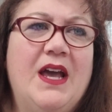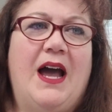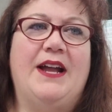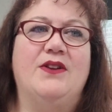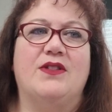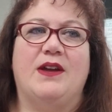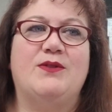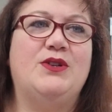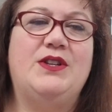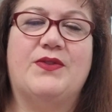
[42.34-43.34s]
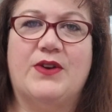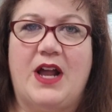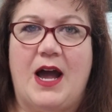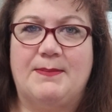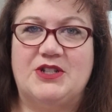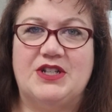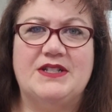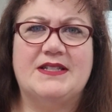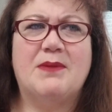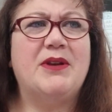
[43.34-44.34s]
I know they have two different
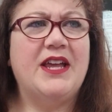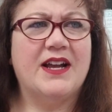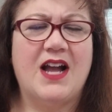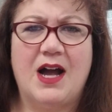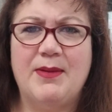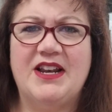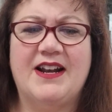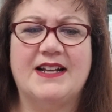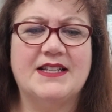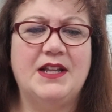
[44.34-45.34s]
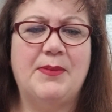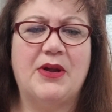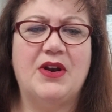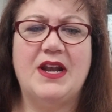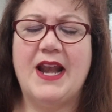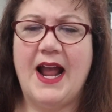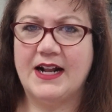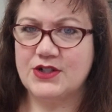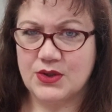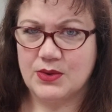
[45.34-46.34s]
options. Somebody had commented asking about a
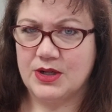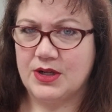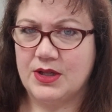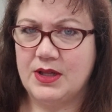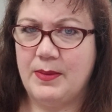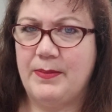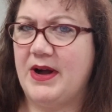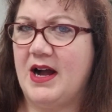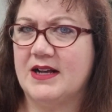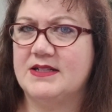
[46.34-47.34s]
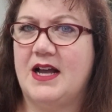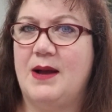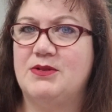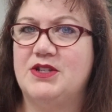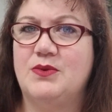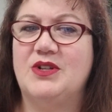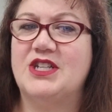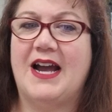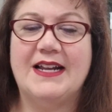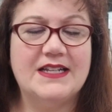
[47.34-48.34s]
natural box option, which
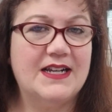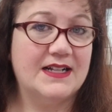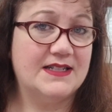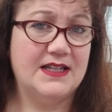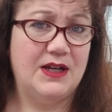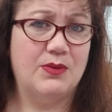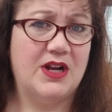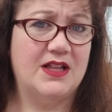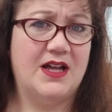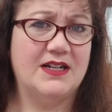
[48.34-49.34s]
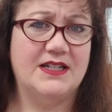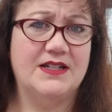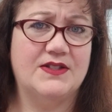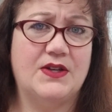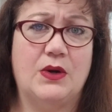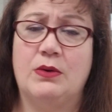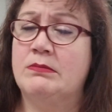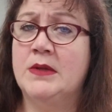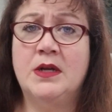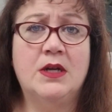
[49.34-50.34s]
I did not see when I logged in, so
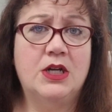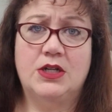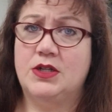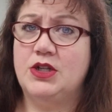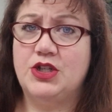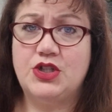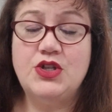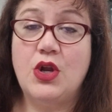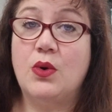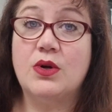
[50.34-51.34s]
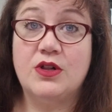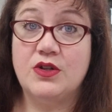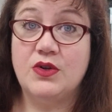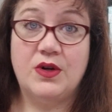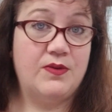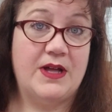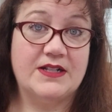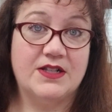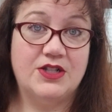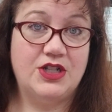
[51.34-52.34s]
no clue if
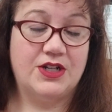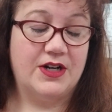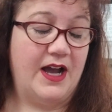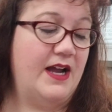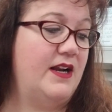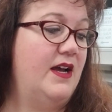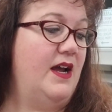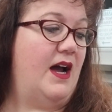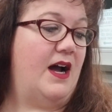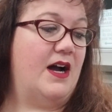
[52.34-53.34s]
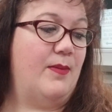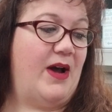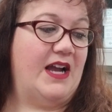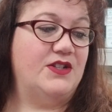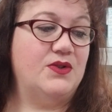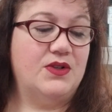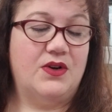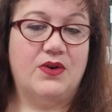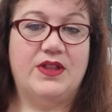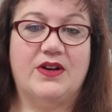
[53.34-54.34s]
that's legit or not. Um, I do
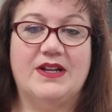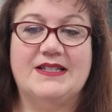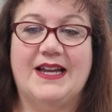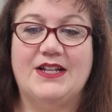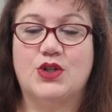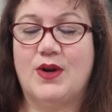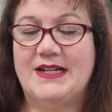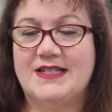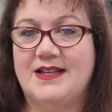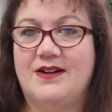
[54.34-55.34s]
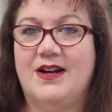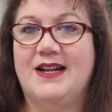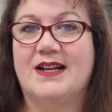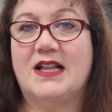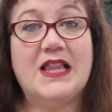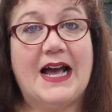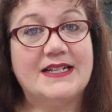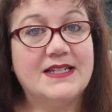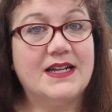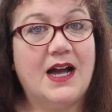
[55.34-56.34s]
know there is a trendsetter and a
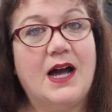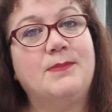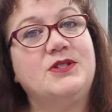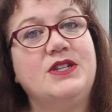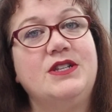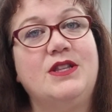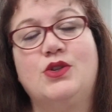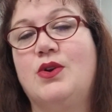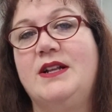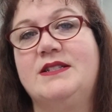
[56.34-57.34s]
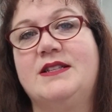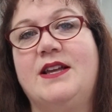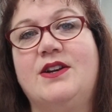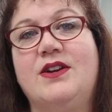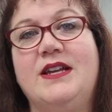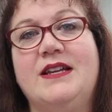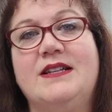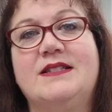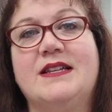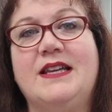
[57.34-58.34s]
classic option. The trendsetter
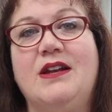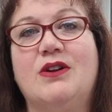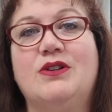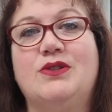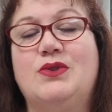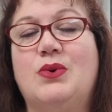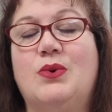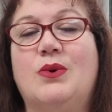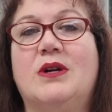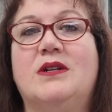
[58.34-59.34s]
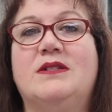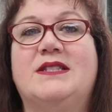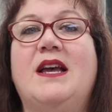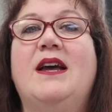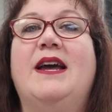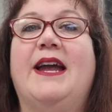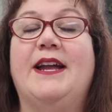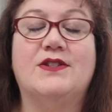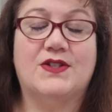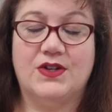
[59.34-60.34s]
is geared towards
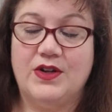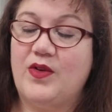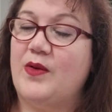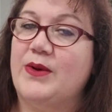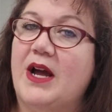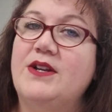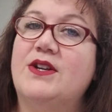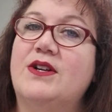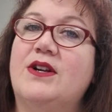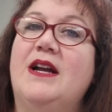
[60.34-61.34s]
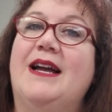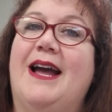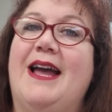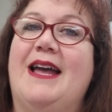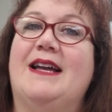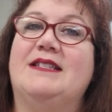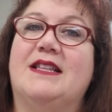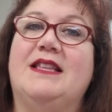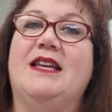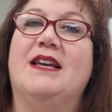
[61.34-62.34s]
ages thirty-five and under, and
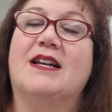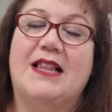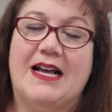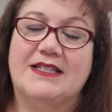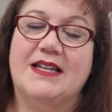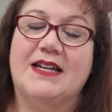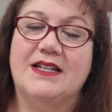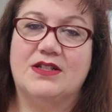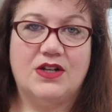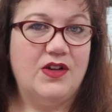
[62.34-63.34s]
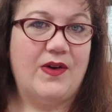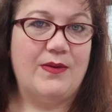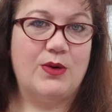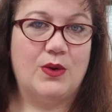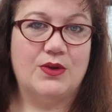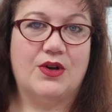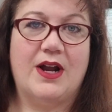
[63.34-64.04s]
the classic is thirty-five and older.